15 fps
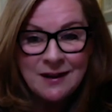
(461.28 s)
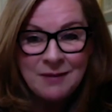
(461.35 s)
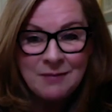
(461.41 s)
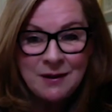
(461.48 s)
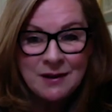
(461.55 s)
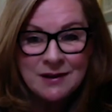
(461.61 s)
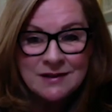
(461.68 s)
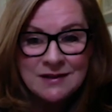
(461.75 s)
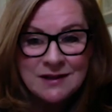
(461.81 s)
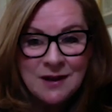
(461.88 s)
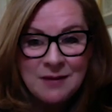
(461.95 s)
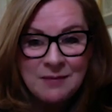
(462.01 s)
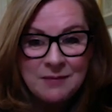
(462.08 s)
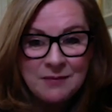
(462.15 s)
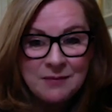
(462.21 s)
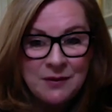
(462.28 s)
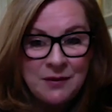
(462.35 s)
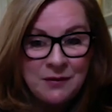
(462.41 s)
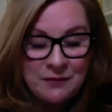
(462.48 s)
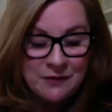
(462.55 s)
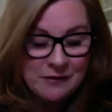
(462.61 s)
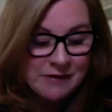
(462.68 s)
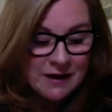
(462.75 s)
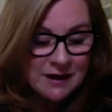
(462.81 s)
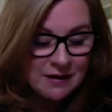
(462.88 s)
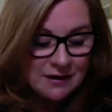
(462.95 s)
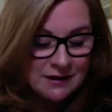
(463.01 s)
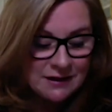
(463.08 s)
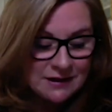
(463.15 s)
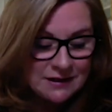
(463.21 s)
But you've very
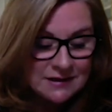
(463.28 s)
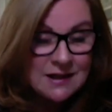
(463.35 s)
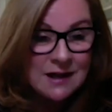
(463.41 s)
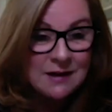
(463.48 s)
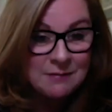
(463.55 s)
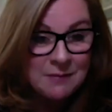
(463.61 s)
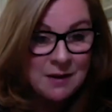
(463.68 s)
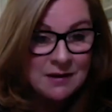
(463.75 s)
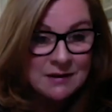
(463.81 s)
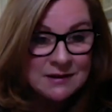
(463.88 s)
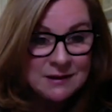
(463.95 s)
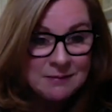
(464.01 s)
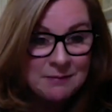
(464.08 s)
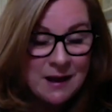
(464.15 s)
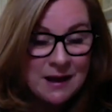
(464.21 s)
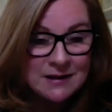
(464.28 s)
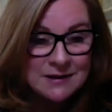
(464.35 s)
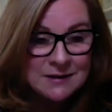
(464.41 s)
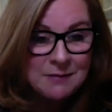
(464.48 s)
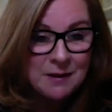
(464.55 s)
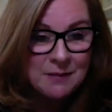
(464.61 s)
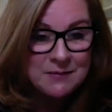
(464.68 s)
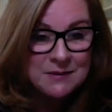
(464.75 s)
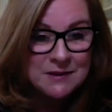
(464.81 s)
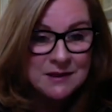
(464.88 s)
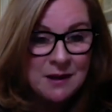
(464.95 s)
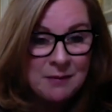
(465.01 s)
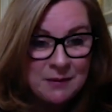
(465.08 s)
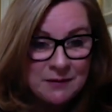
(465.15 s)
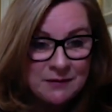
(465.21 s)
kindly sent Martin back to Mum's a
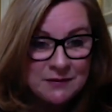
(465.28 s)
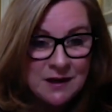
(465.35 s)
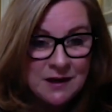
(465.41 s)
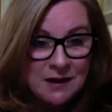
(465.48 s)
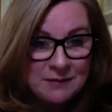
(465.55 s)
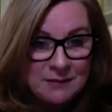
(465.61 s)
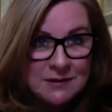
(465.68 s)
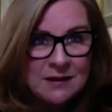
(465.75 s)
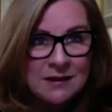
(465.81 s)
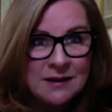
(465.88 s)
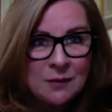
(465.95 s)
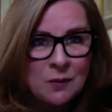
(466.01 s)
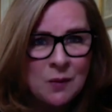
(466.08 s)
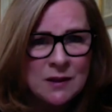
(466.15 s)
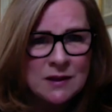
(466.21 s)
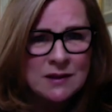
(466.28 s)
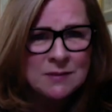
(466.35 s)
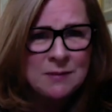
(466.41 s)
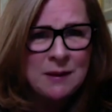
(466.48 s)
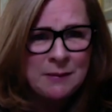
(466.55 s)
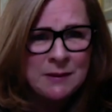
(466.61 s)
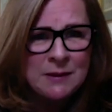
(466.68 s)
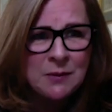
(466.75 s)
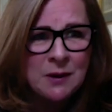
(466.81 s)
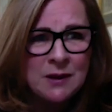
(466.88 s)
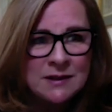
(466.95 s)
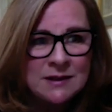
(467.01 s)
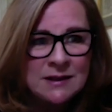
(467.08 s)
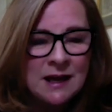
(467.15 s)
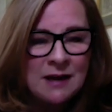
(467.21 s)
couple of times, I think once, maybe
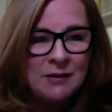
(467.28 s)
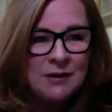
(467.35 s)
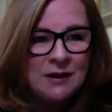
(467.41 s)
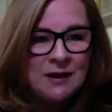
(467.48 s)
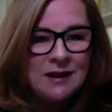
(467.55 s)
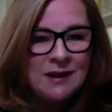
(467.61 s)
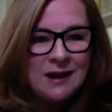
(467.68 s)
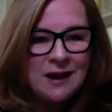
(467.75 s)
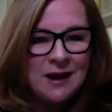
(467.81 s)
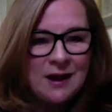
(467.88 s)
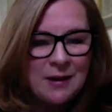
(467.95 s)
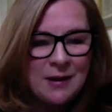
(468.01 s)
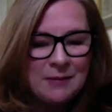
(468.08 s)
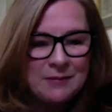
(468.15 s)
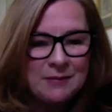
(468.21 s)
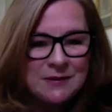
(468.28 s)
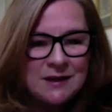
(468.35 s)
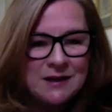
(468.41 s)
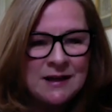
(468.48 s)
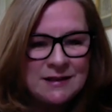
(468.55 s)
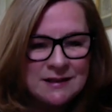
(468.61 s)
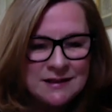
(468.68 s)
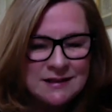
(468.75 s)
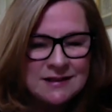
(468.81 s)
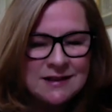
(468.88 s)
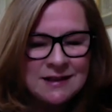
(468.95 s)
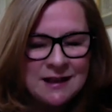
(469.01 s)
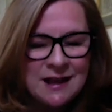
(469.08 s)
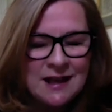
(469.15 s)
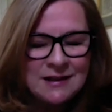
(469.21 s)
twice now. He did it at
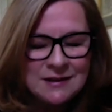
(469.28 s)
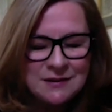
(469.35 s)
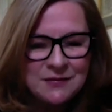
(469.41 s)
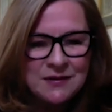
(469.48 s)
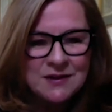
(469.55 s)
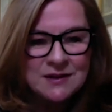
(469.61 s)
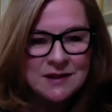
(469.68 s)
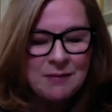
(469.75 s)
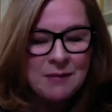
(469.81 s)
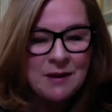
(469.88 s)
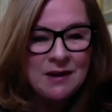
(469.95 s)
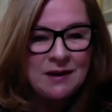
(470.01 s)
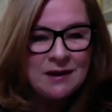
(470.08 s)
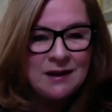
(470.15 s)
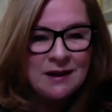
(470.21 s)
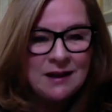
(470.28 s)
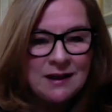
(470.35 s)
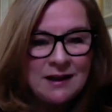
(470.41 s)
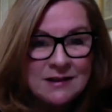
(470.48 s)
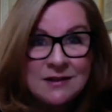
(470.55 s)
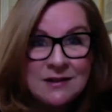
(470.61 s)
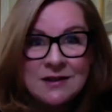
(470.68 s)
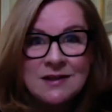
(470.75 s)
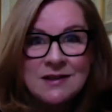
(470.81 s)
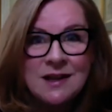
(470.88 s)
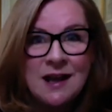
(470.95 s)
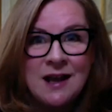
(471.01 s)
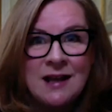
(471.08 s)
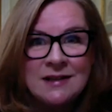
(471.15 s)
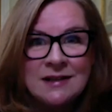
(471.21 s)
the end of the summer. It's just
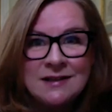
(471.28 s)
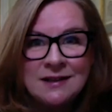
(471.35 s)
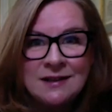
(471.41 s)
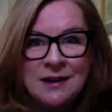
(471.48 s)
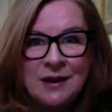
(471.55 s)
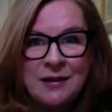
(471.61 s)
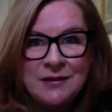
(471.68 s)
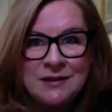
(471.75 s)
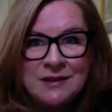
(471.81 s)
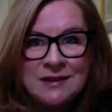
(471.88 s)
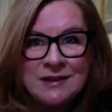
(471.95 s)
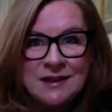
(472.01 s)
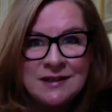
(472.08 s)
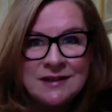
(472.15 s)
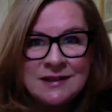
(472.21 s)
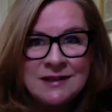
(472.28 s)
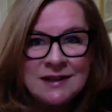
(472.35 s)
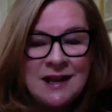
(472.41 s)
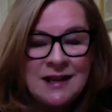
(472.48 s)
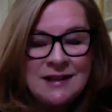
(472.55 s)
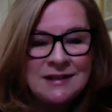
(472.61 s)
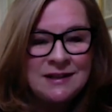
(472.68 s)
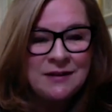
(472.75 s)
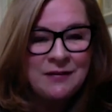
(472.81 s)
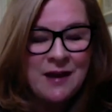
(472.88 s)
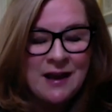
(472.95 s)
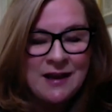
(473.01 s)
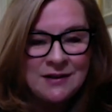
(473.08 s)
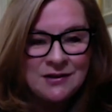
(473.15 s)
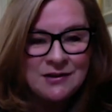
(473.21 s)
that, as you know, she's a lady of
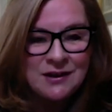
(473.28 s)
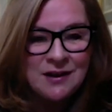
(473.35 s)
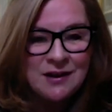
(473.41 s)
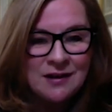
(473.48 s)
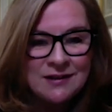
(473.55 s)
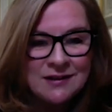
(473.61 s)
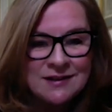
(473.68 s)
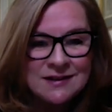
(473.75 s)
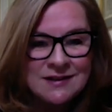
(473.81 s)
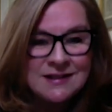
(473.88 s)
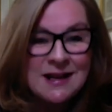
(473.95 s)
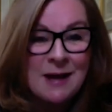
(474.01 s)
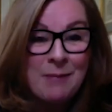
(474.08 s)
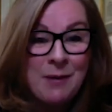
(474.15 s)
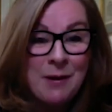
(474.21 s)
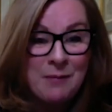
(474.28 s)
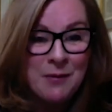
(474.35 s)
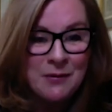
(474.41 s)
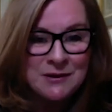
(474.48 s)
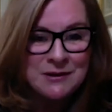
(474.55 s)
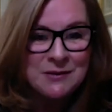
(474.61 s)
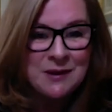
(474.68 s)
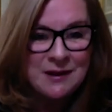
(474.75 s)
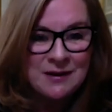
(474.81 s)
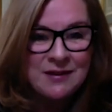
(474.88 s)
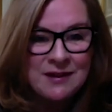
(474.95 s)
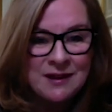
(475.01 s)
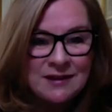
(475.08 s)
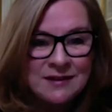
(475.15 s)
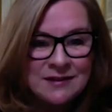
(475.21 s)
age. She can't step up onto
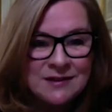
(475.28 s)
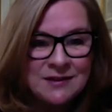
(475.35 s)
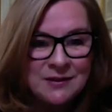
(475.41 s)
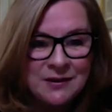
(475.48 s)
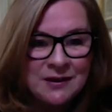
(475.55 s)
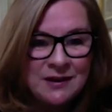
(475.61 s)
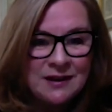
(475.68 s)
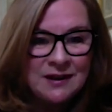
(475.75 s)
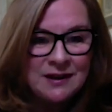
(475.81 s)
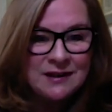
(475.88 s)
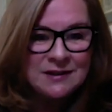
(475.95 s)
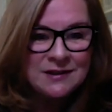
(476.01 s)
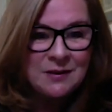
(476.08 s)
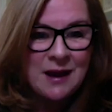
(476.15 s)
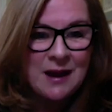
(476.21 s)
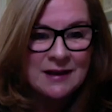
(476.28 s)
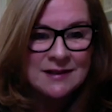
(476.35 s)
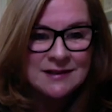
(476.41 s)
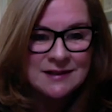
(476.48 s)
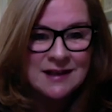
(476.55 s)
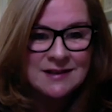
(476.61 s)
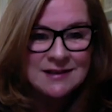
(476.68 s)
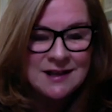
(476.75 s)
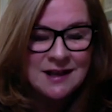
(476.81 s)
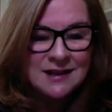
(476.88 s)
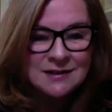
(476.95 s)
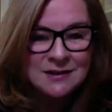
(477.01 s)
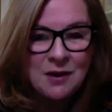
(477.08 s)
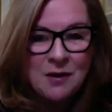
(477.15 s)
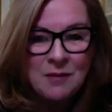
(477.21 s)
anything to access
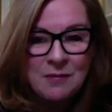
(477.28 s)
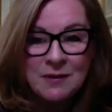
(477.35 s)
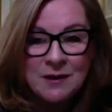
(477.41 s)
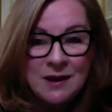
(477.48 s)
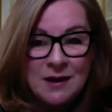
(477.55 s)
that top.